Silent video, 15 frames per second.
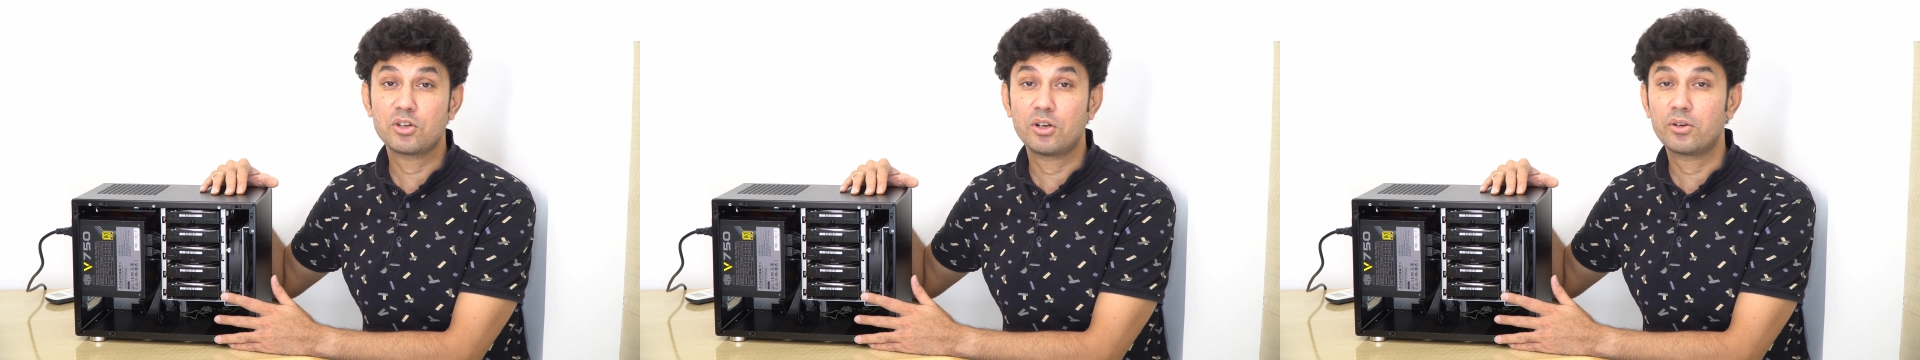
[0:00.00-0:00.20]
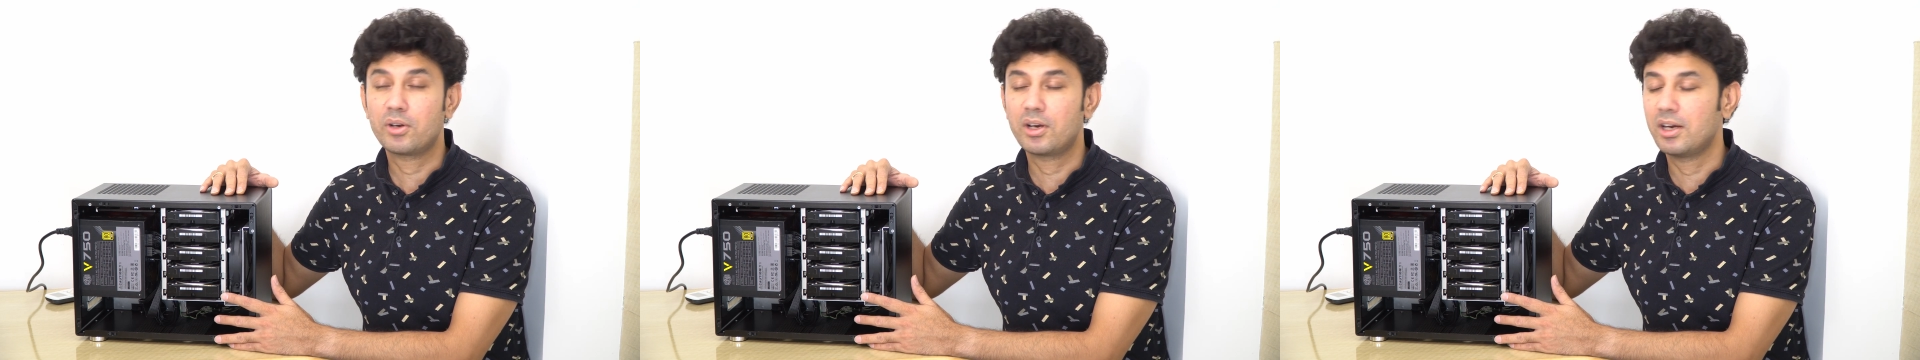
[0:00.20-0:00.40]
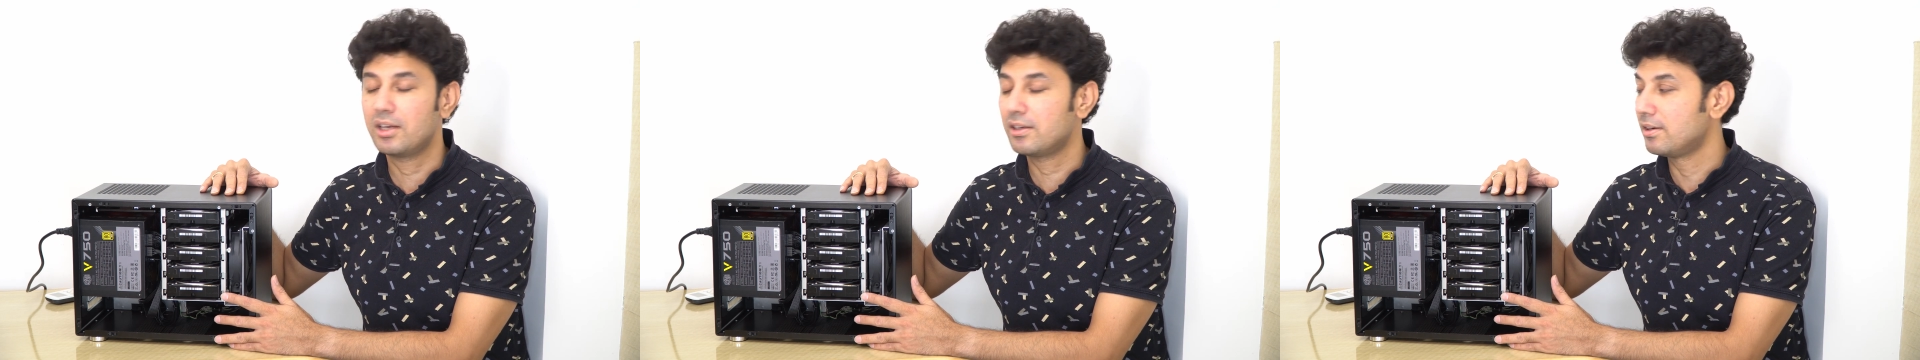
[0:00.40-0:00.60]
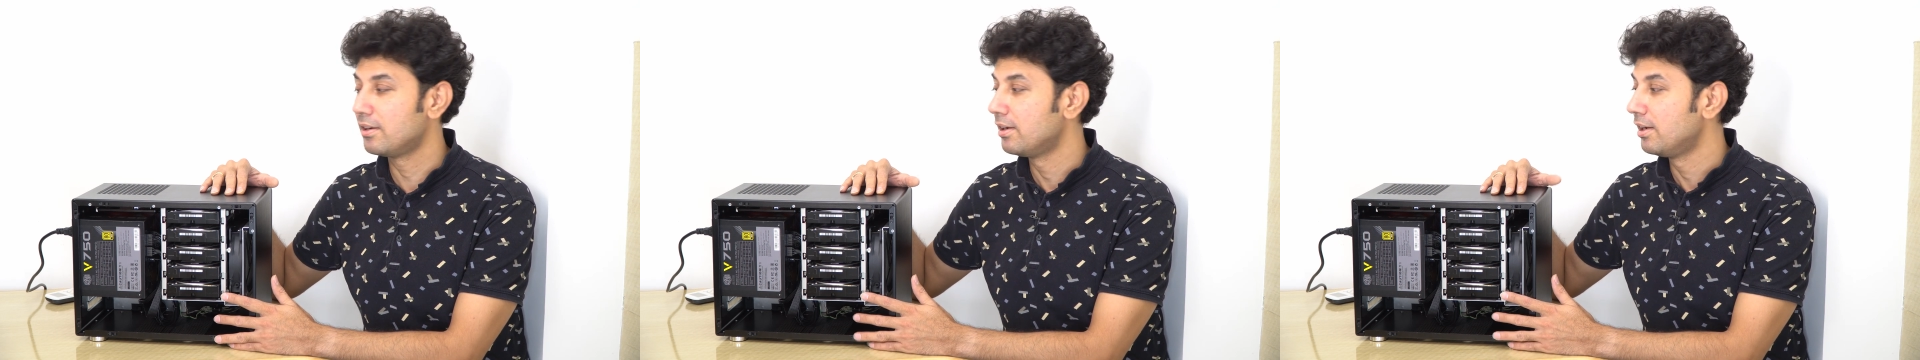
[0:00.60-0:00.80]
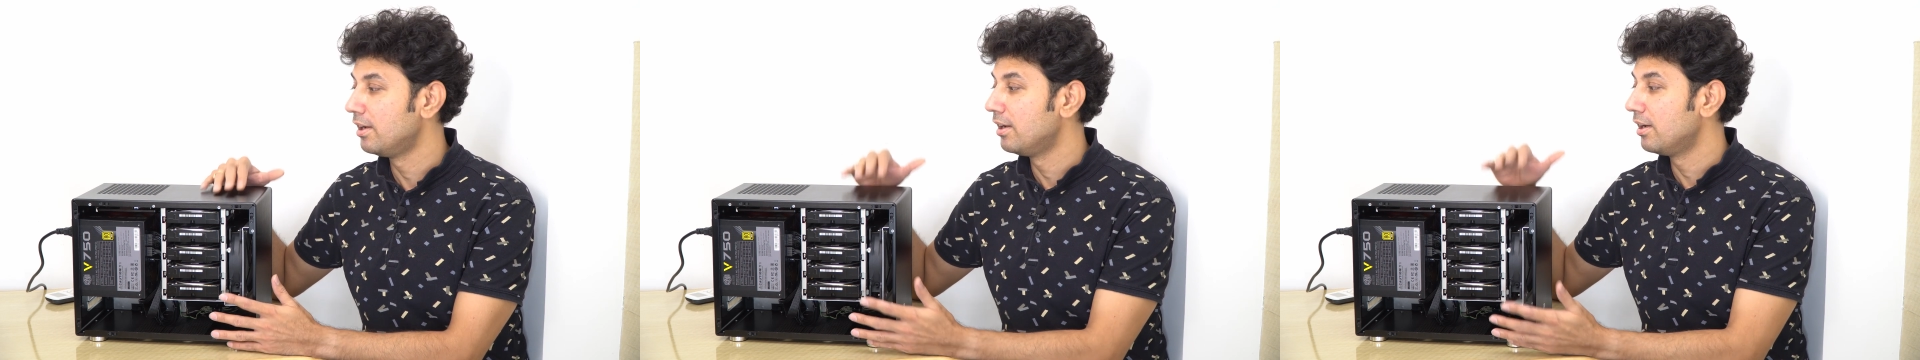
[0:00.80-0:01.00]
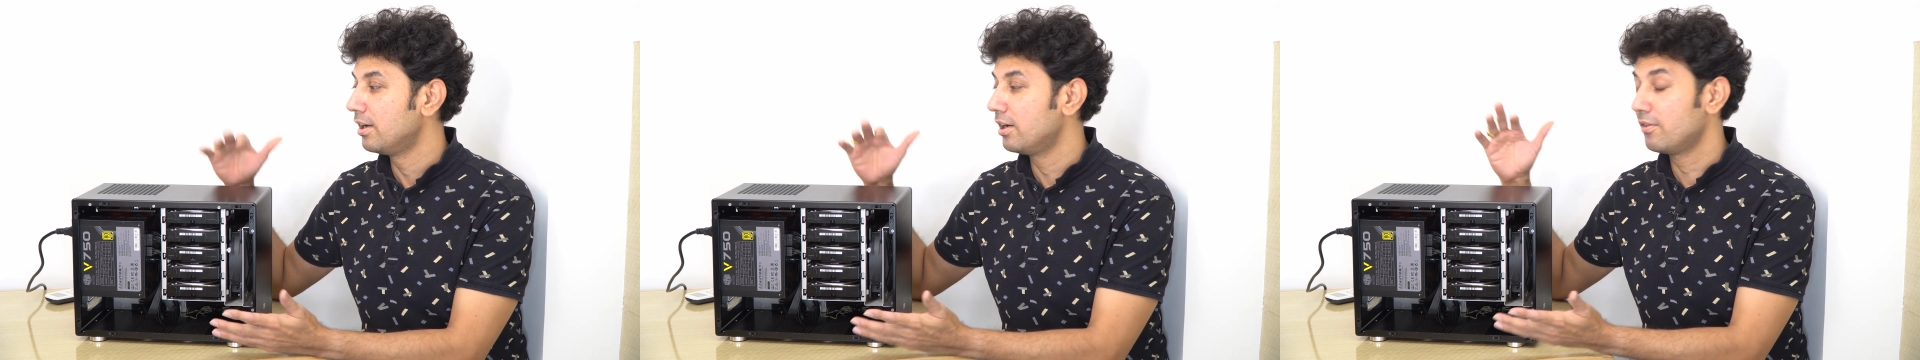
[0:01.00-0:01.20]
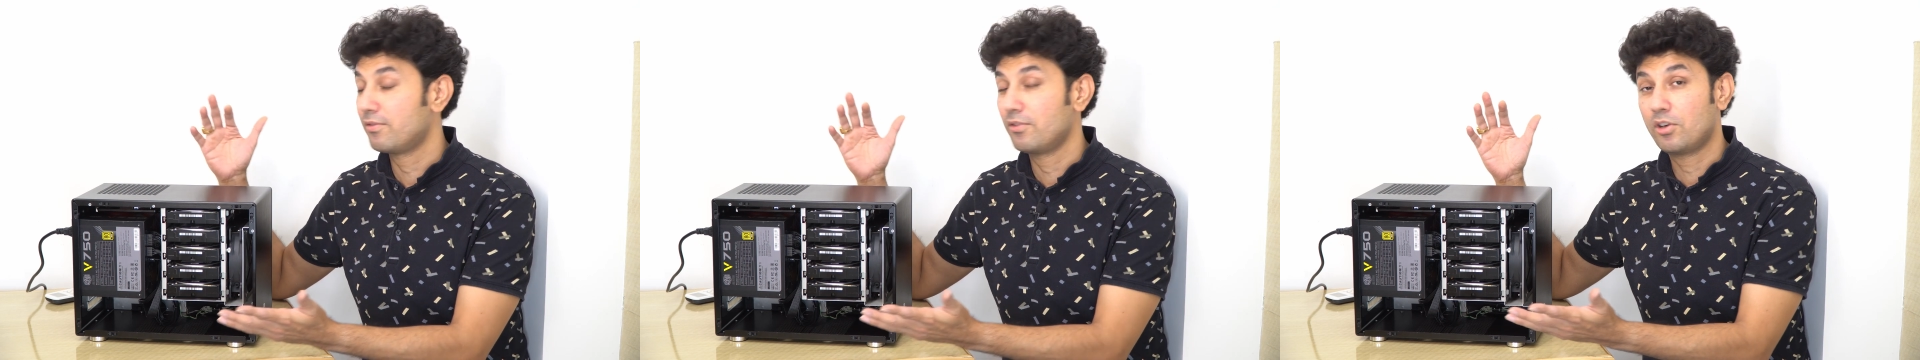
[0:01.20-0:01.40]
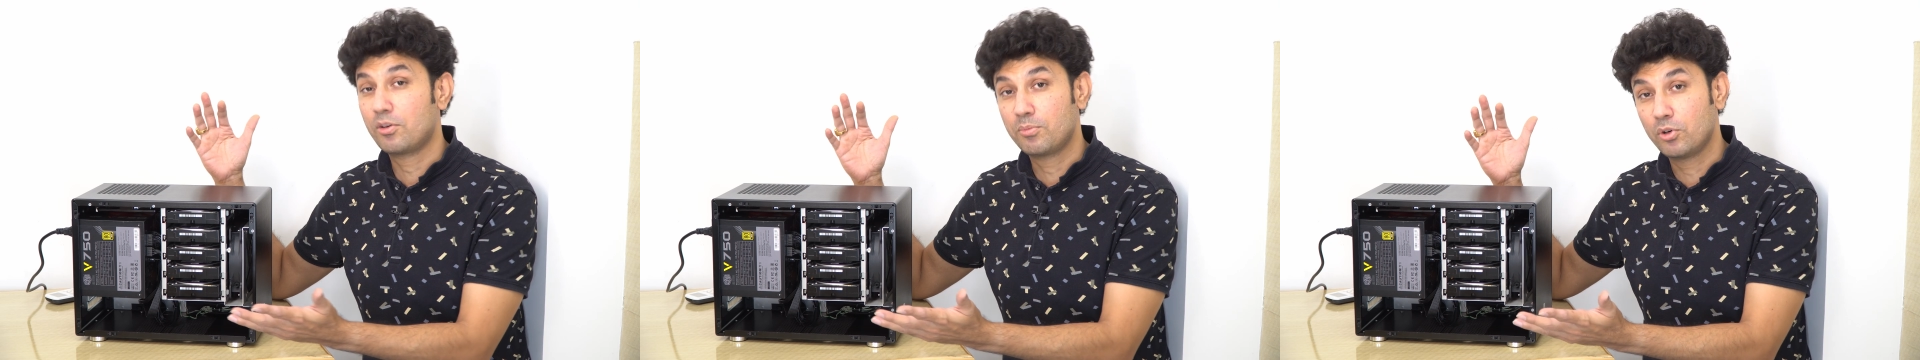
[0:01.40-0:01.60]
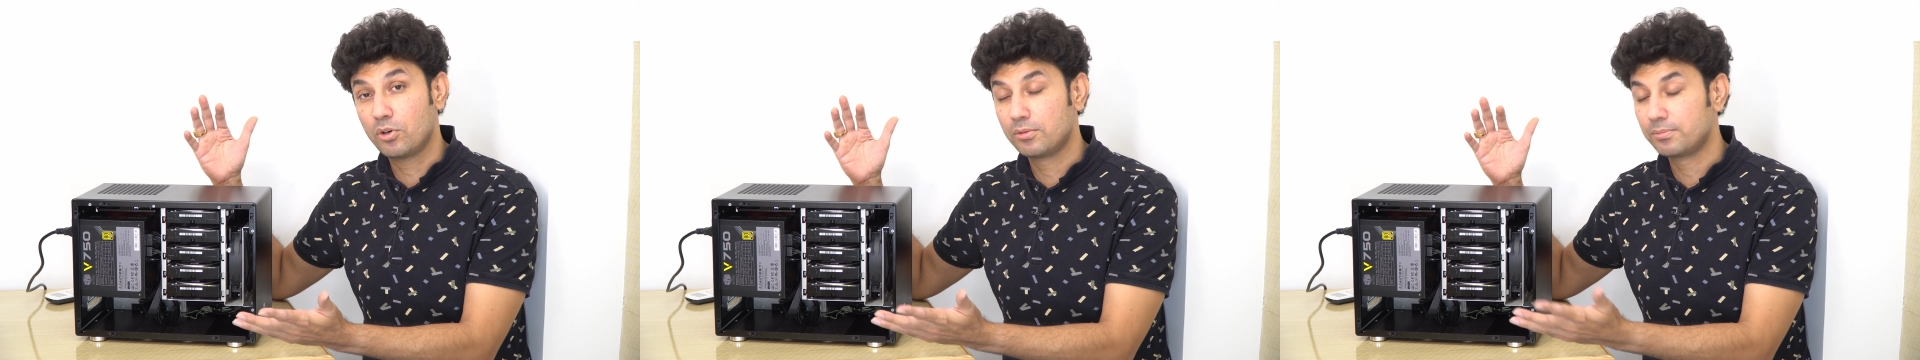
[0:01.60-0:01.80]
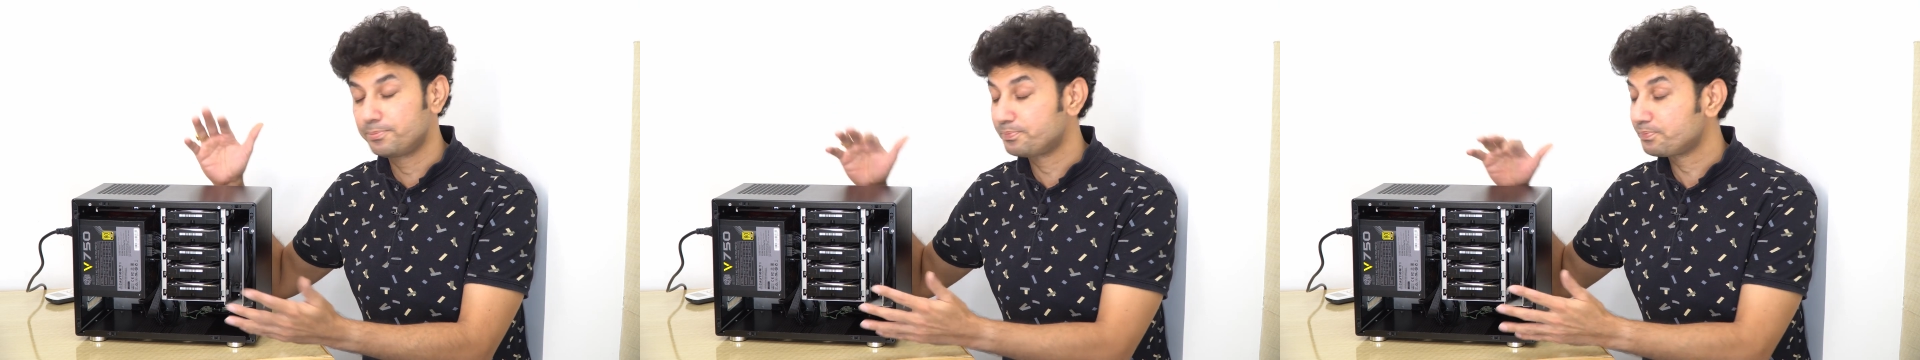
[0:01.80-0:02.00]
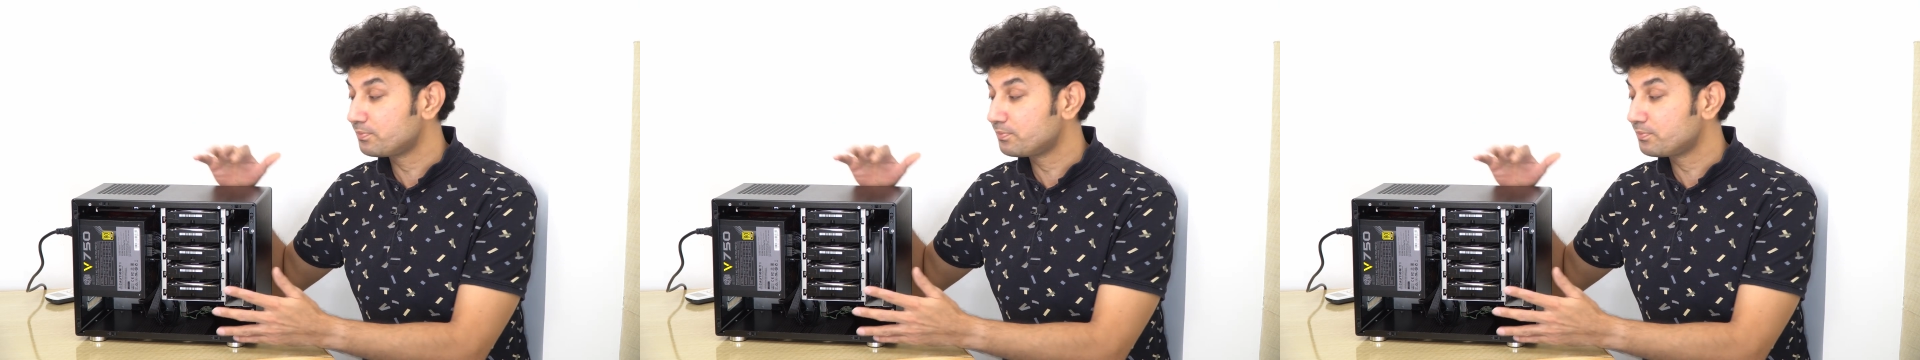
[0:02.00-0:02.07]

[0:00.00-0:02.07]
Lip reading: altogether, if not more.